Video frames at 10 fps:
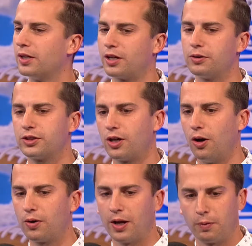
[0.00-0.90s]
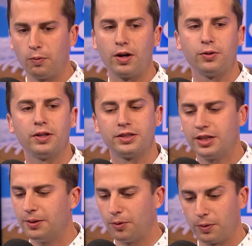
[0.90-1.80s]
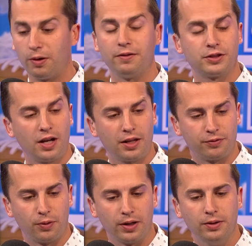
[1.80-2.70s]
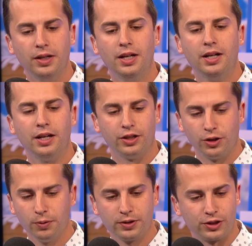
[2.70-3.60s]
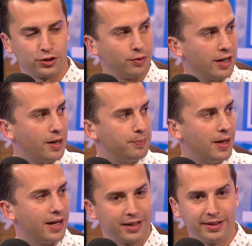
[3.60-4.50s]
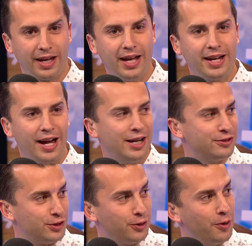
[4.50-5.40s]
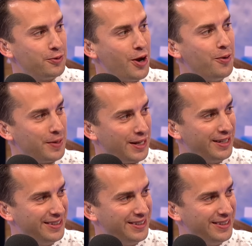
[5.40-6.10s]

the coaches go, okay, we want you on the team, but we don't have a scholarship for you. You were just straight up like, hey guys, you don't know me,